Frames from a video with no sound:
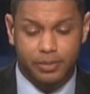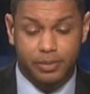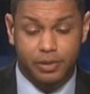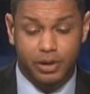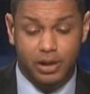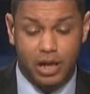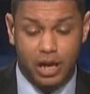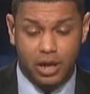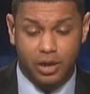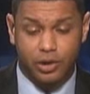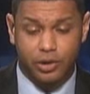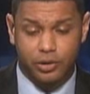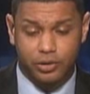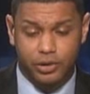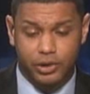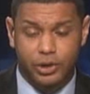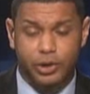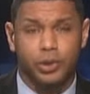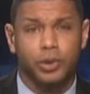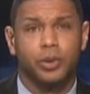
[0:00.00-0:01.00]
block or
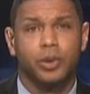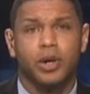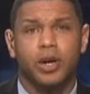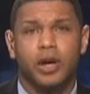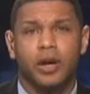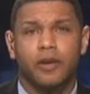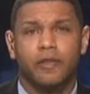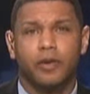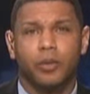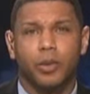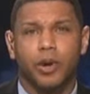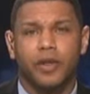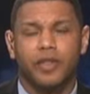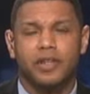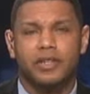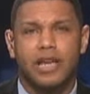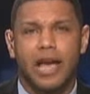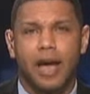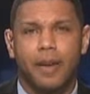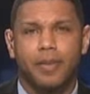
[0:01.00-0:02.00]
two from where
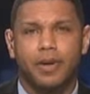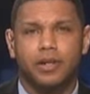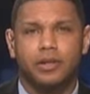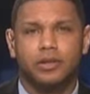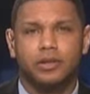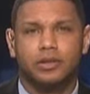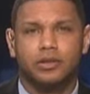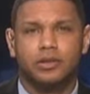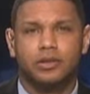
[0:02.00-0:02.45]
this happened.